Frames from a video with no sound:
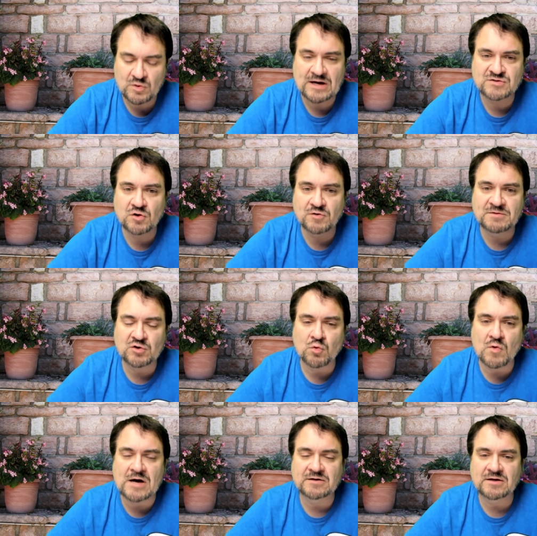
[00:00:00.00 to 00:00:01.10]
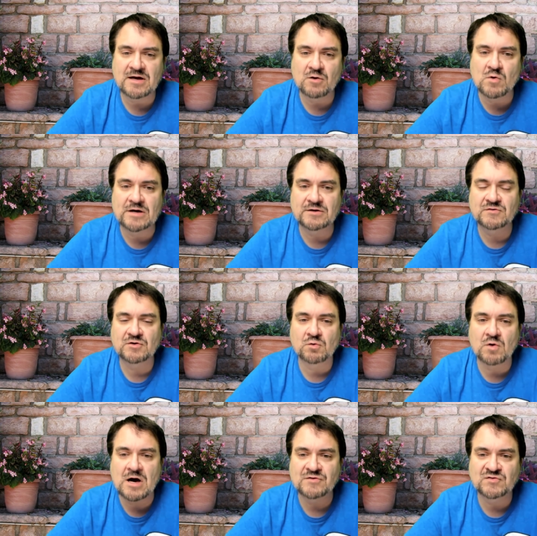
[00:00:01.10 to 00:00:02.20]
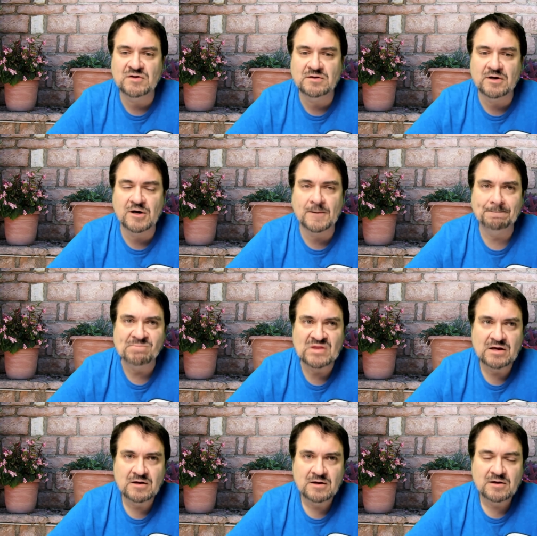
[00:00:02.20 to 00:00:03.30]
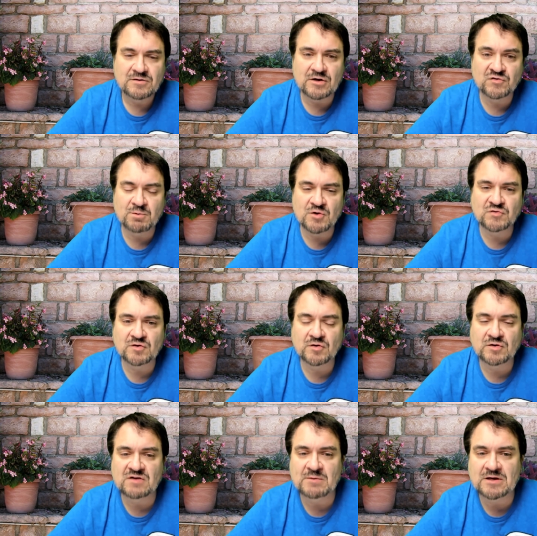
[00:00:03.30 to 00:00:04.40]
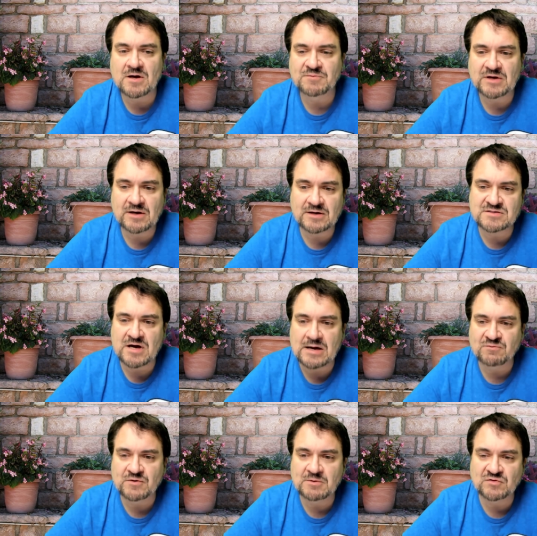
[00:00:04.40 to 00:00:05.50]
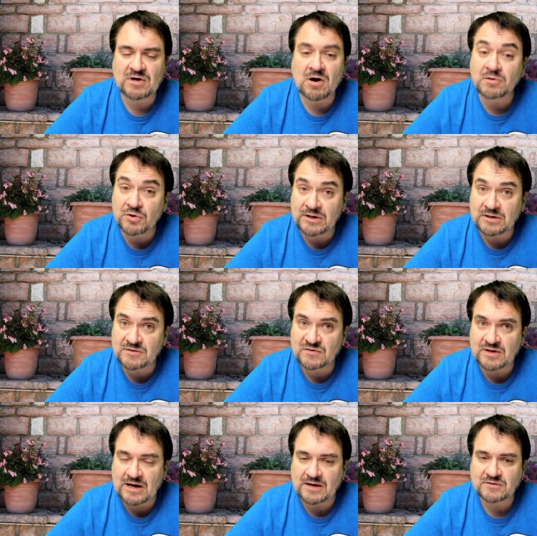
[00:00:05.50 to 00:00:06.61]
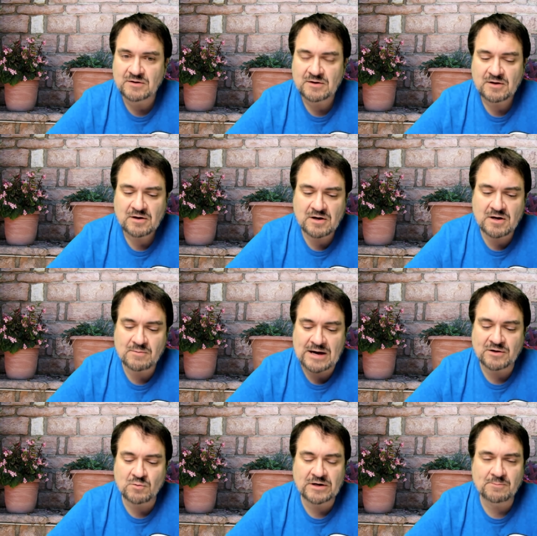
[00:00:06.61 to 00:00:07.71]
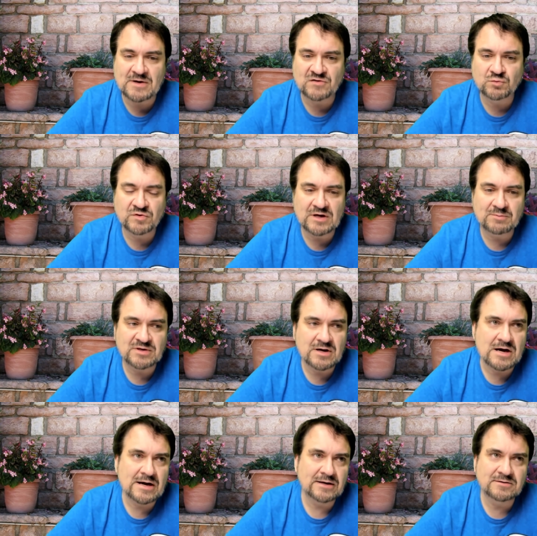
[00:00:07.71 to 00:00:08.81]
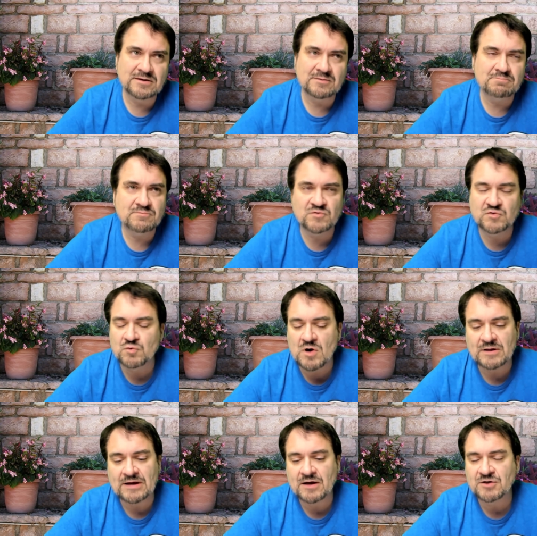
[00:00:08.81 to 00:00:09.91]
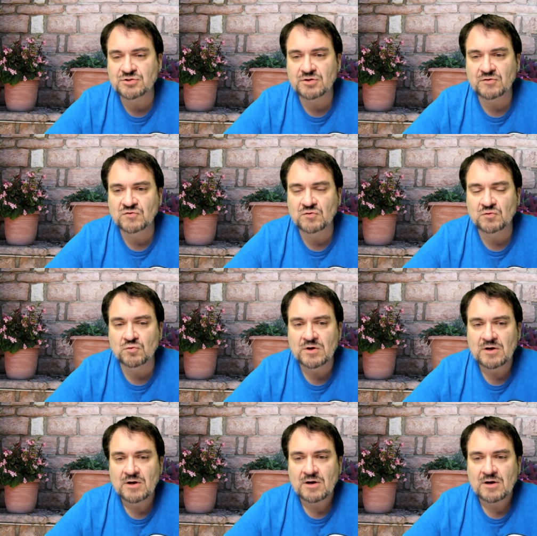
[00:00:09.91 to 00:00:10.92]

When I told them the quantity I wanted to cross in there, they're supposed to give me an update on time frame because they are looking into that. Um, I don't want to mess with API and, and do all that kind of junk too.